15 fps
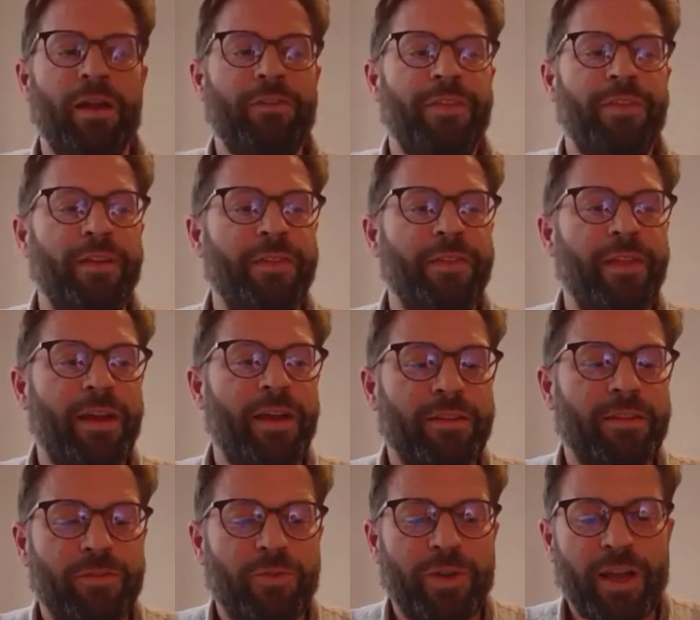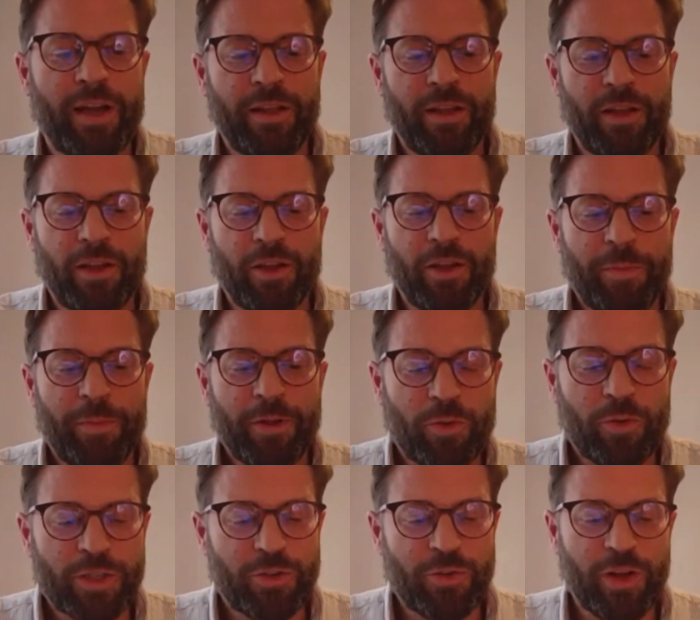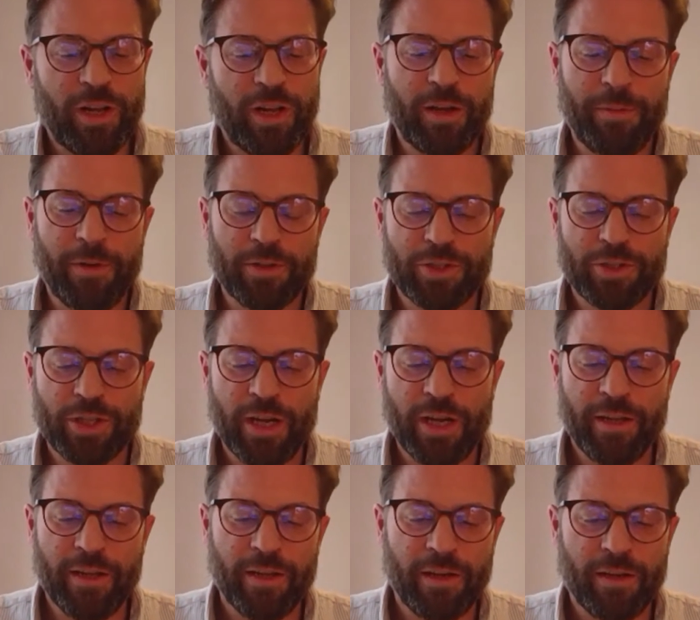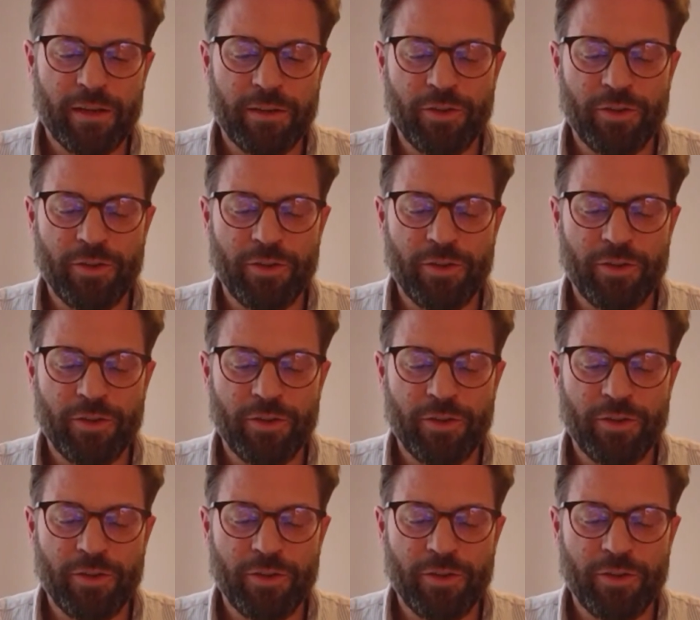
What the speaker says: think that regarding, going back to your question earlier about China,